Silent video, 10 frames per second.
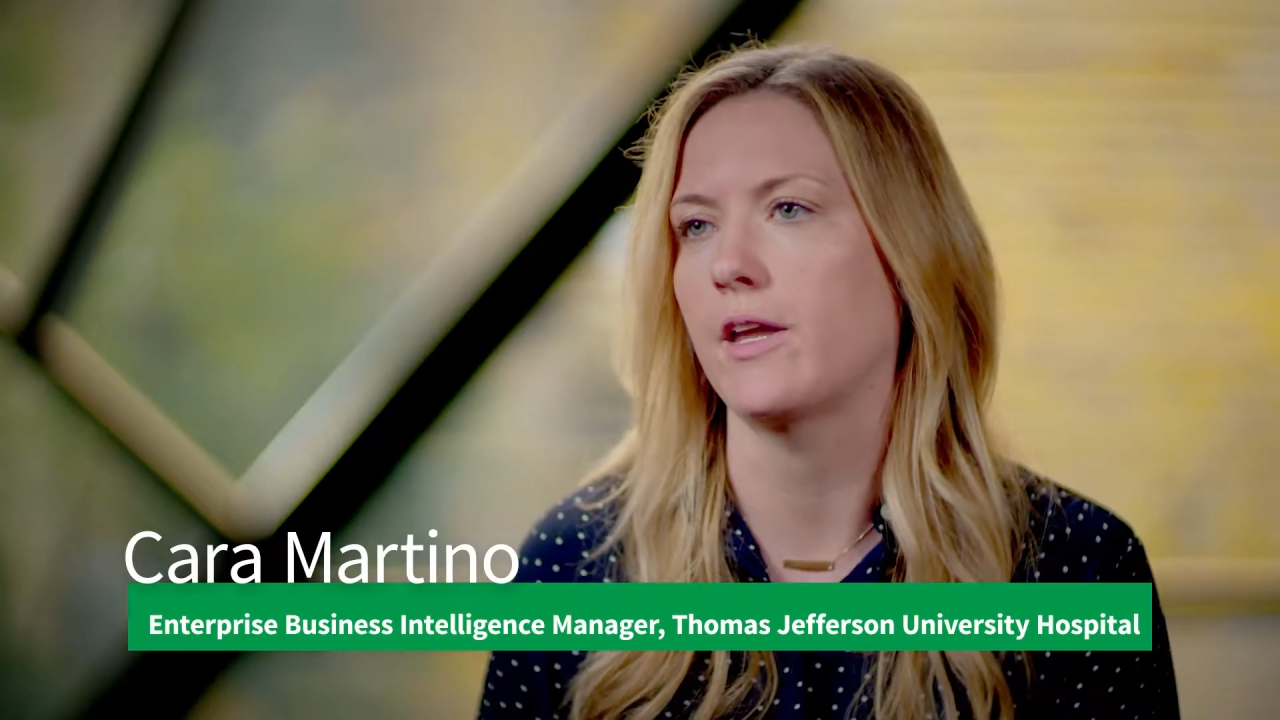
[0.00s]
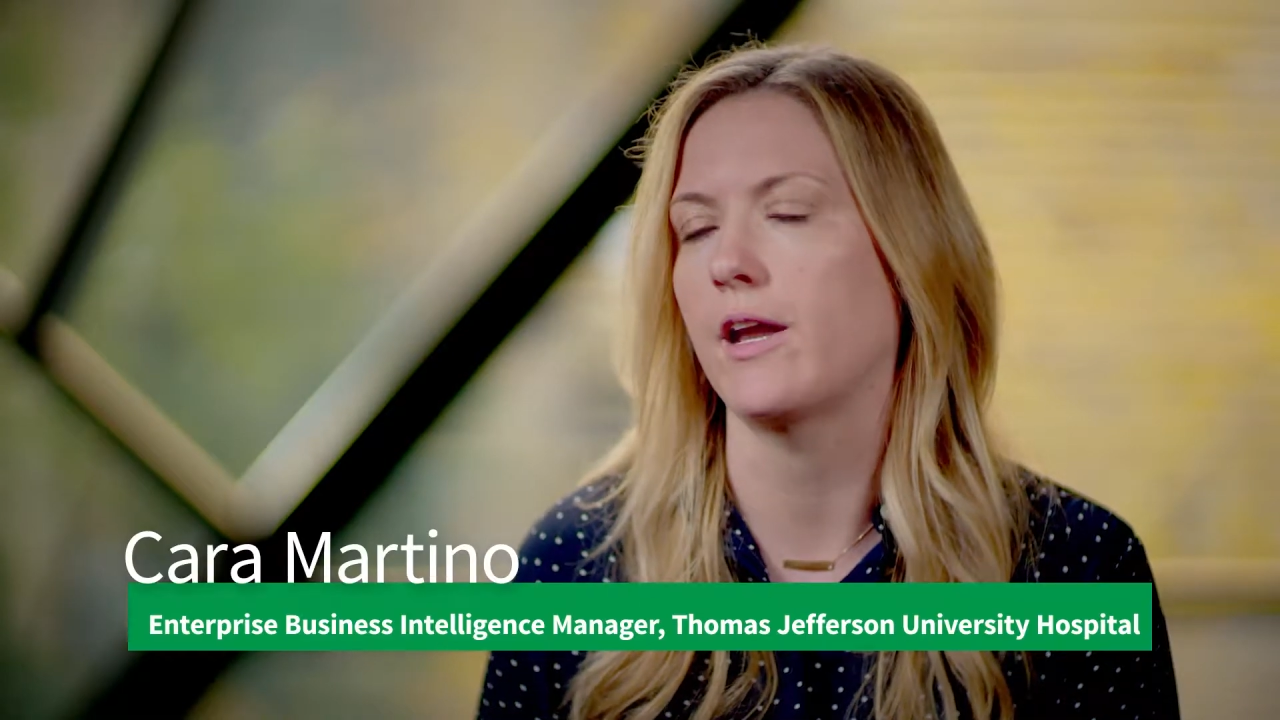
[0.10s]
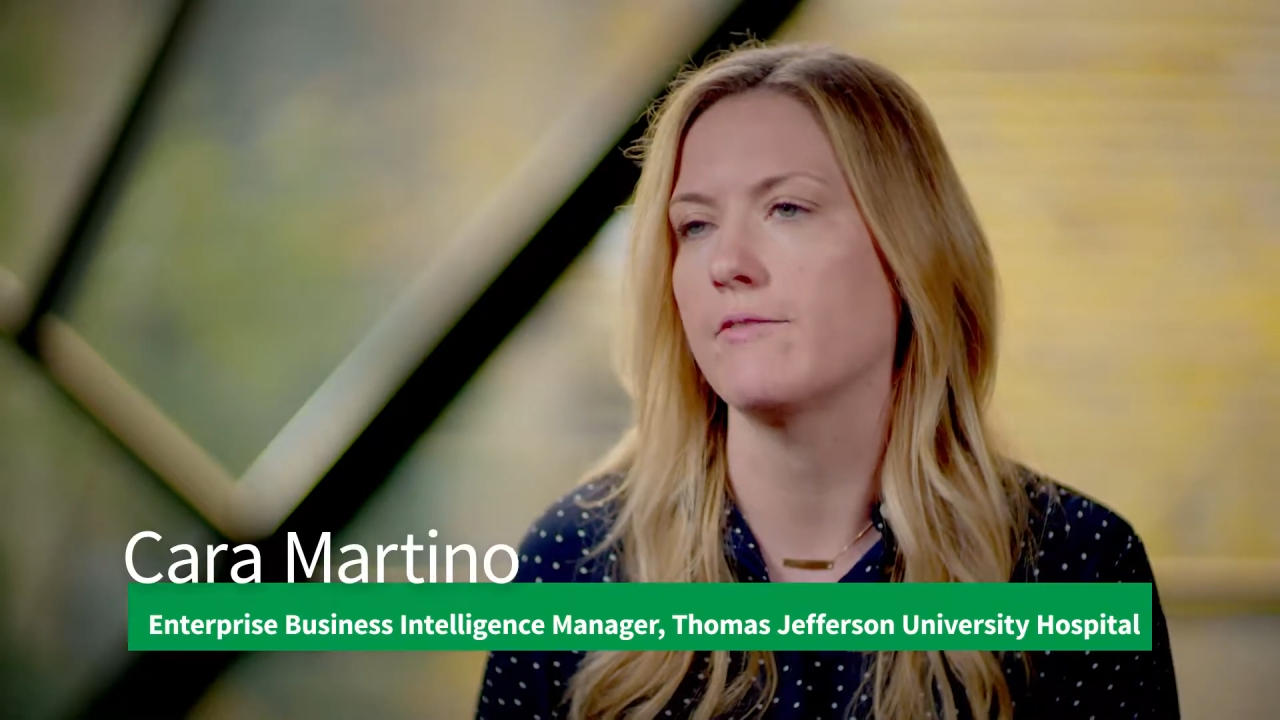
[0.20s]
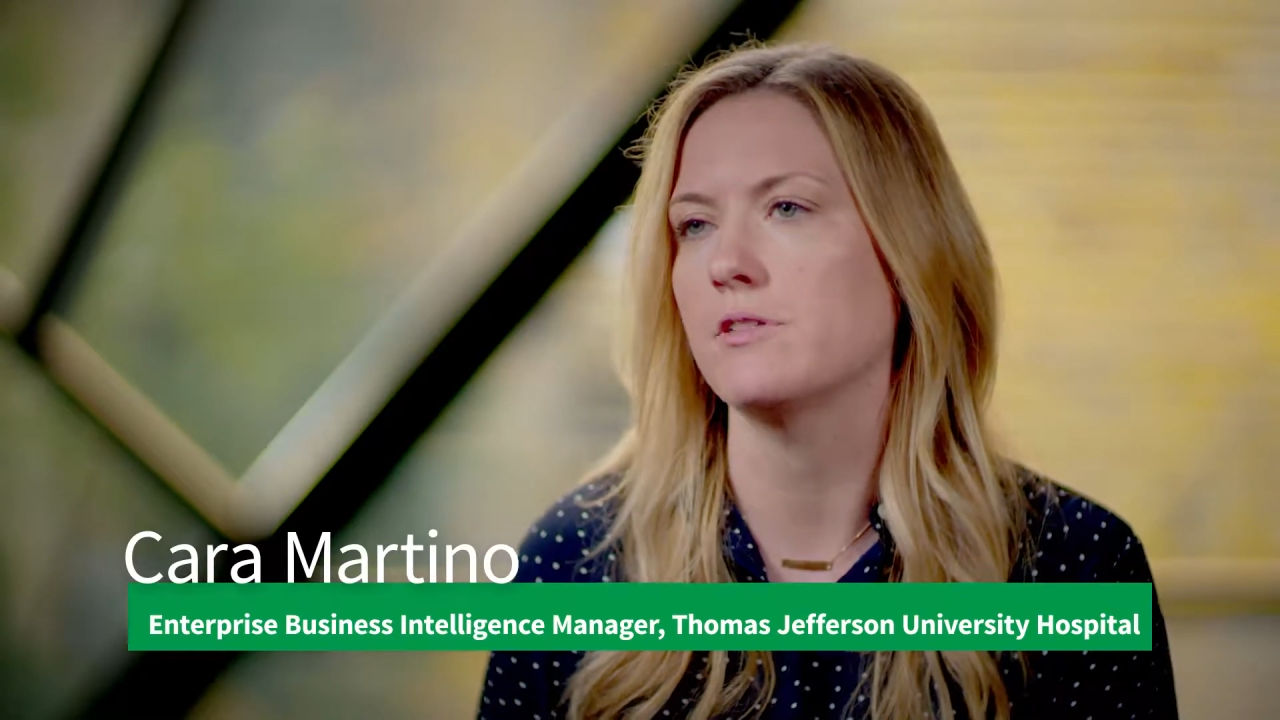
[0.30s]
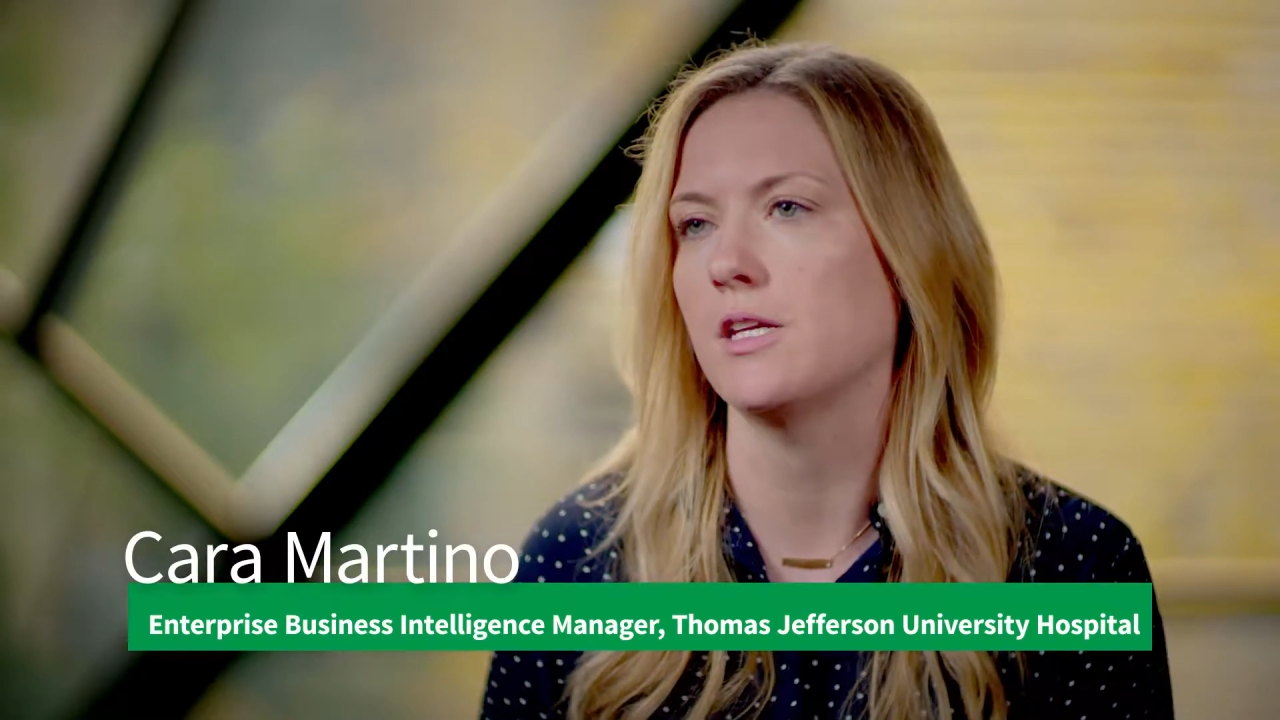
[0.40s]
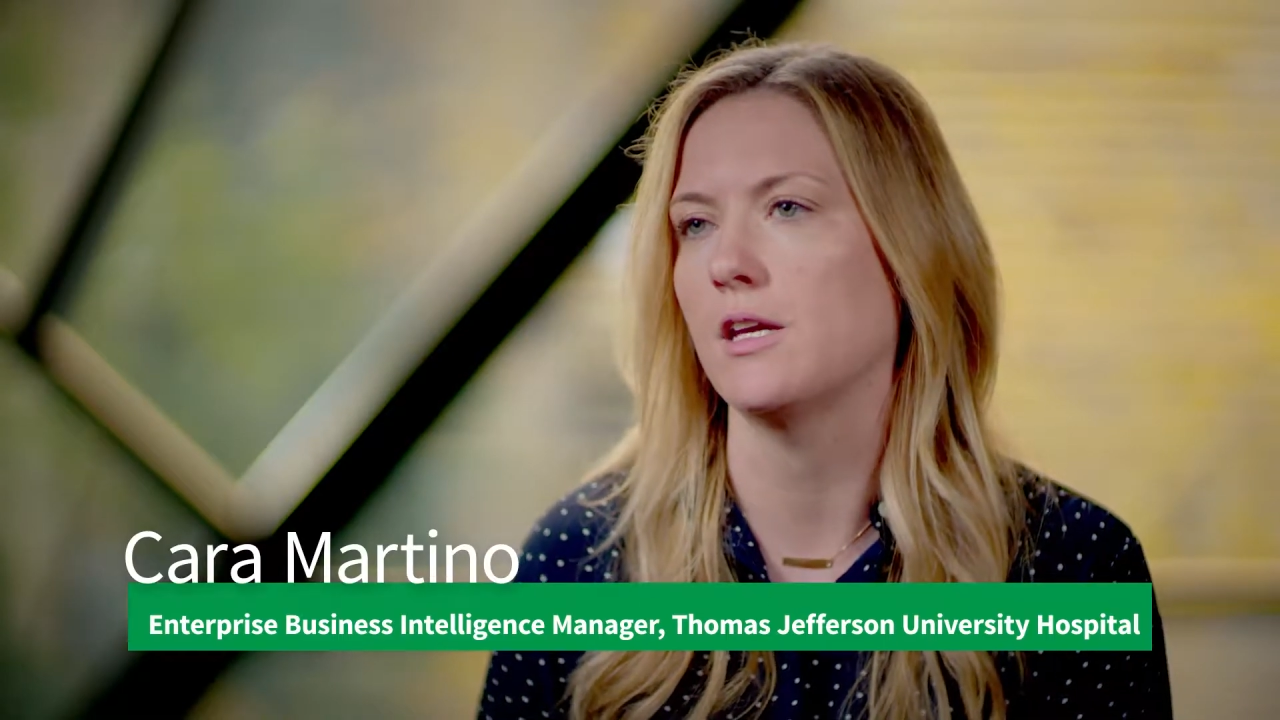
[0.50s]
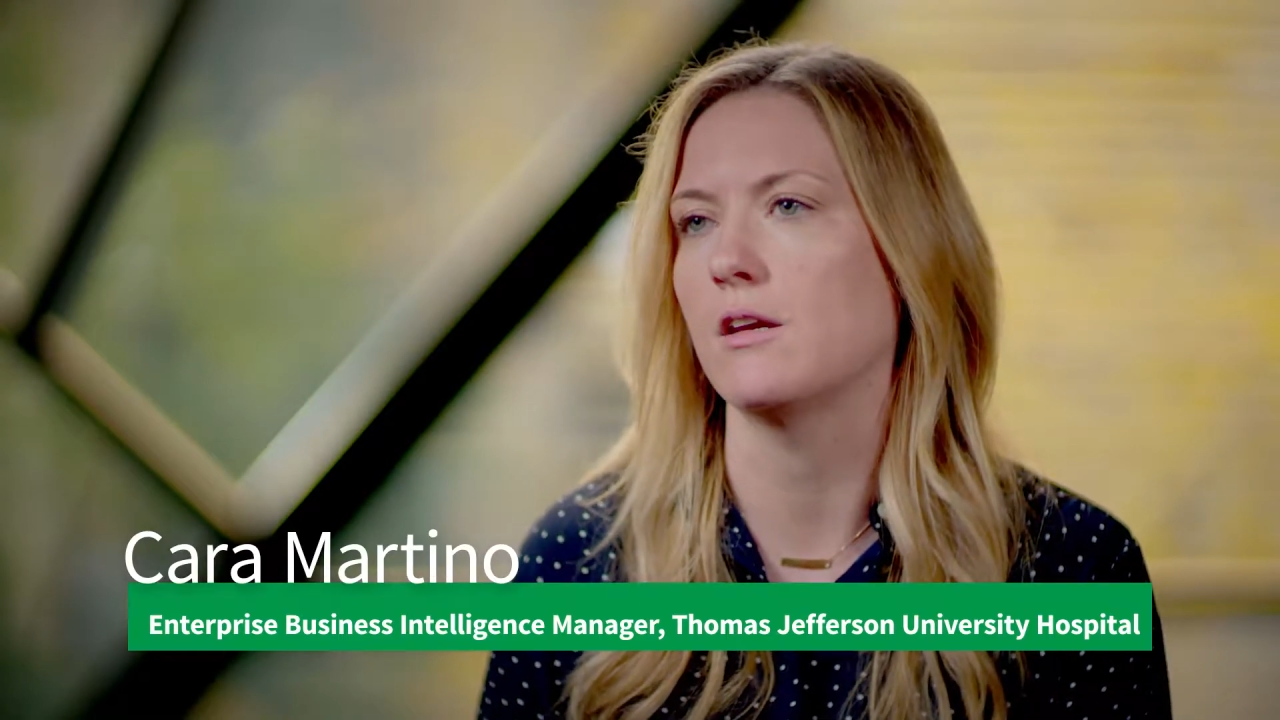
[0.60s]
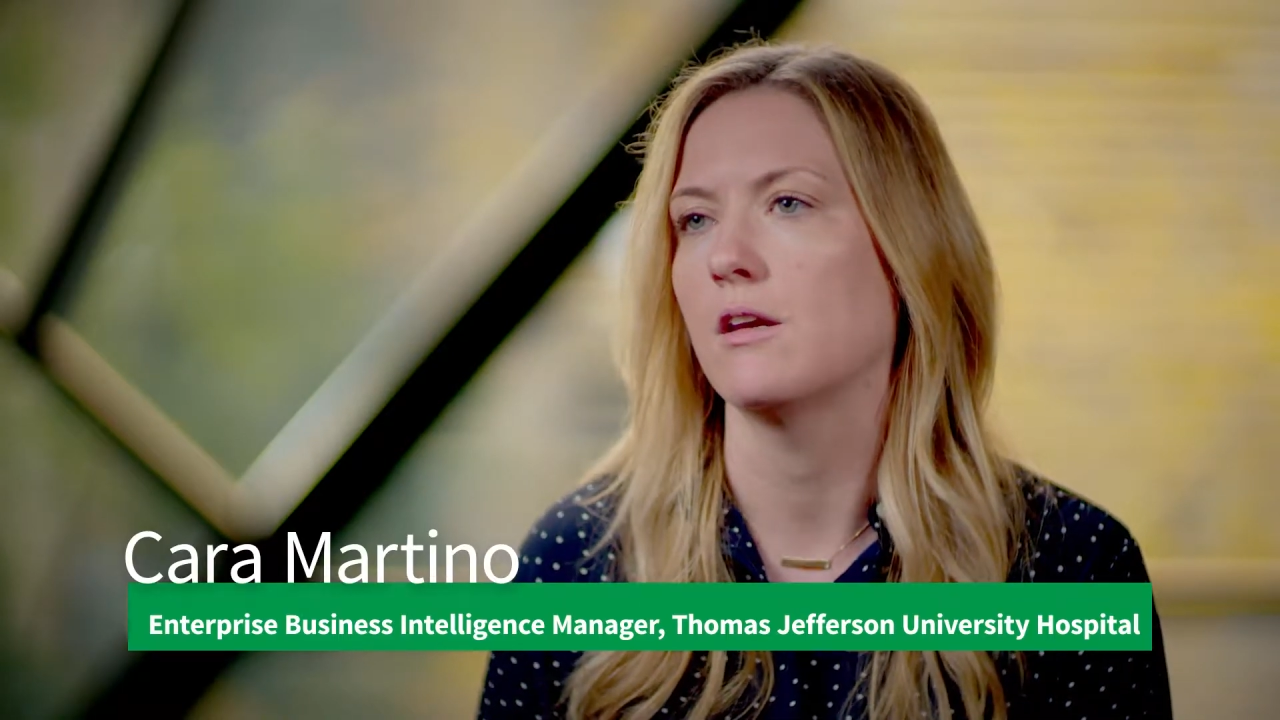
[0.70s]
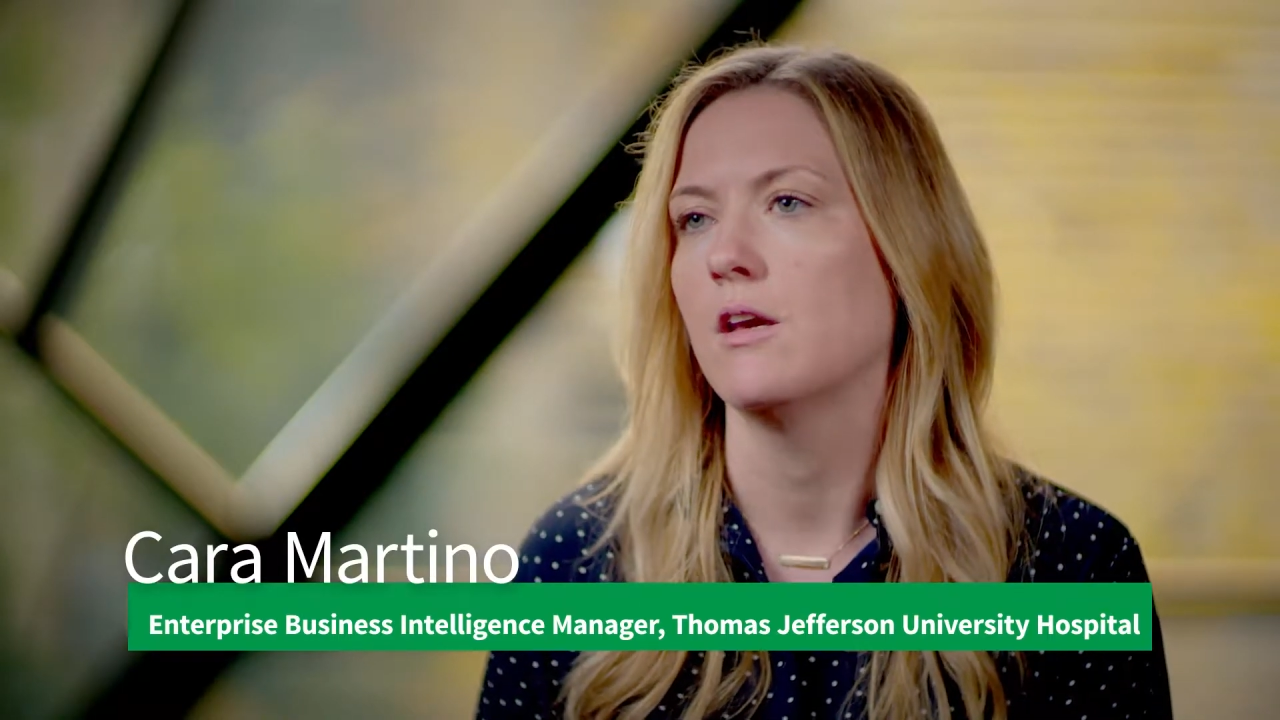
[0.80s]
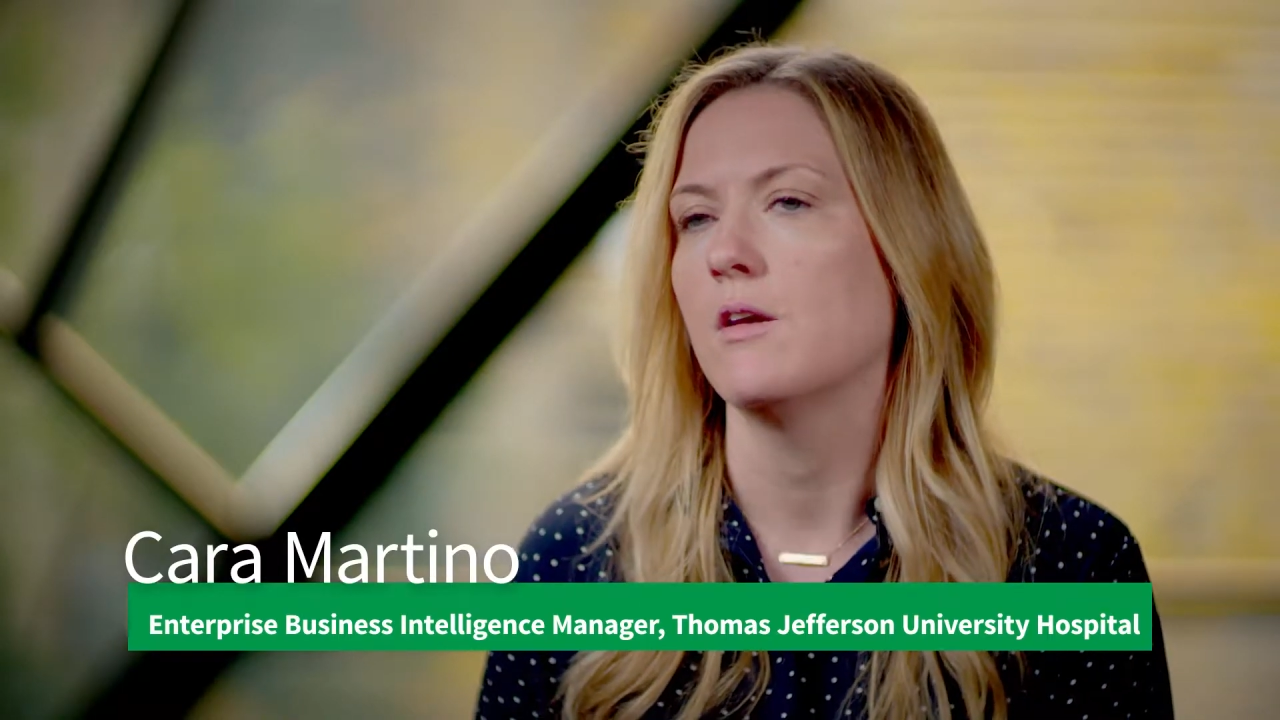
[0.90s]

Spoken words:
that I've seen